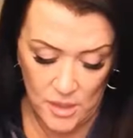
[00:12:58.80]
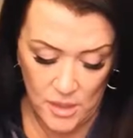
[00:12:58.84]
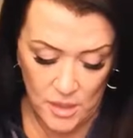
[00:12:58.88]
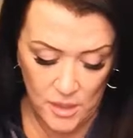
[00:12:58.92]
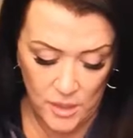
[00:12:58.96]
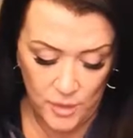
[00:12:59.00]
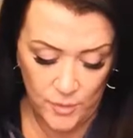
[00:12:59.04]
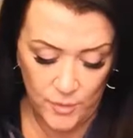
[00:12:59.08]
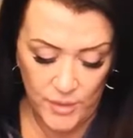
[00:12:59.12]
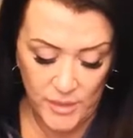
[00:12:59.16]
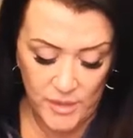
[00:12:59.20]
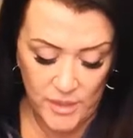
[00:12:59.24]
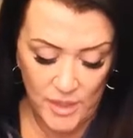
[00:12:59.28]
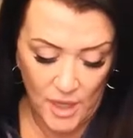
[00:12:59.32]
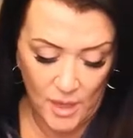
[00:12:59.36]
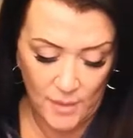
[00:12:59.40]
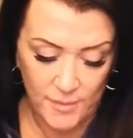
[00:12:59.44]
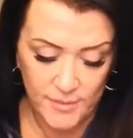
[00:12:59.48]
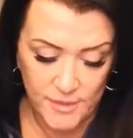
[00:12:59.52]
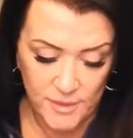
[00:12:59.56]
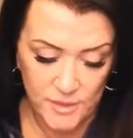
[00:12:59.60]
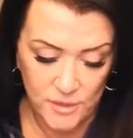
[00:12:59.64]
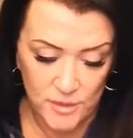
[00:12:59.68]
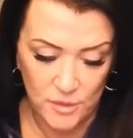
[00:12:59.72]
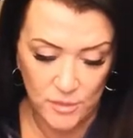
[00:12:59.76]
Can we get the
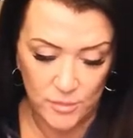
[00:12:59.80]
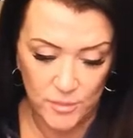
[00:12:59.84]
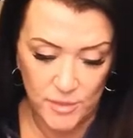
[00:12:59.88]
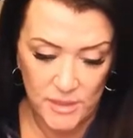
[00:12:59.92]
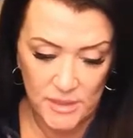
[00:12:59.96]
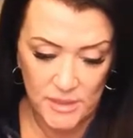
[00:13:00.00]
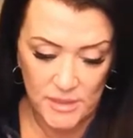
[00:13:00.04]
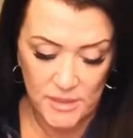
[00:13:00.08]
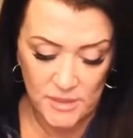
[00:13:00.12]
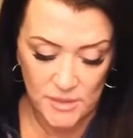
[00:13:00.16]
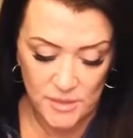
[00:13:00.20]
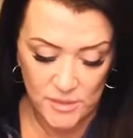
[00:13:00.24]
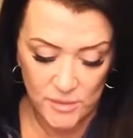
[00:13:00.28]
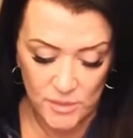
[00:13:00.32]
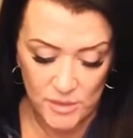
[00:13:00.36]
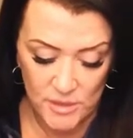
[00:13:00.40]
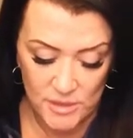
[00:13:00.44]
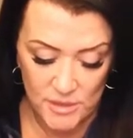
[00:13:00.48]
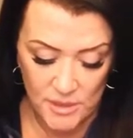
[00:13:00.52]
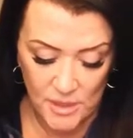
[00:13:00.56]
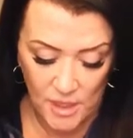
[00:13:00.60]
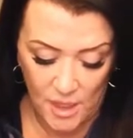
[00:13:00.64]
obstacle, please? What is the